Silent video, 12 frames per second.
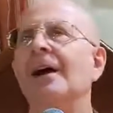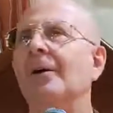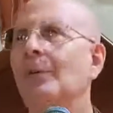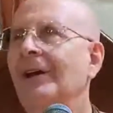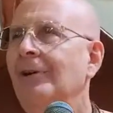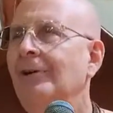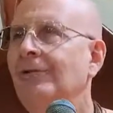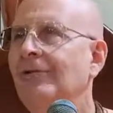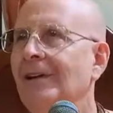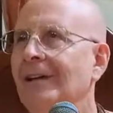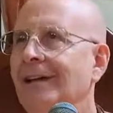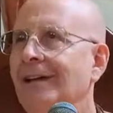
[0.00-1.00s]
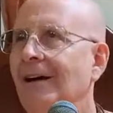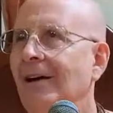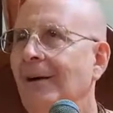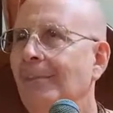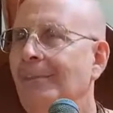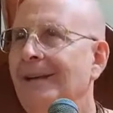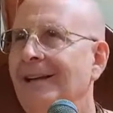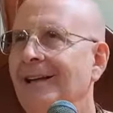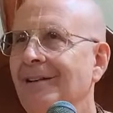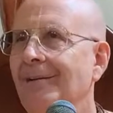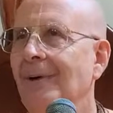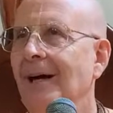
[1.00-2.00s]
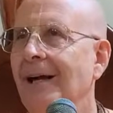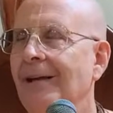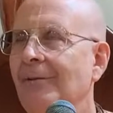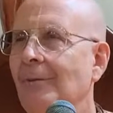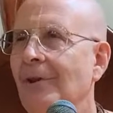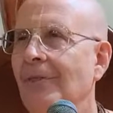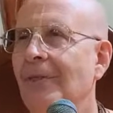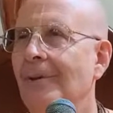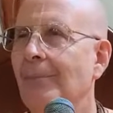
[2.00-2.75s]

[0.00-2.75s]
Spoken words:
we usually are beating the mind with the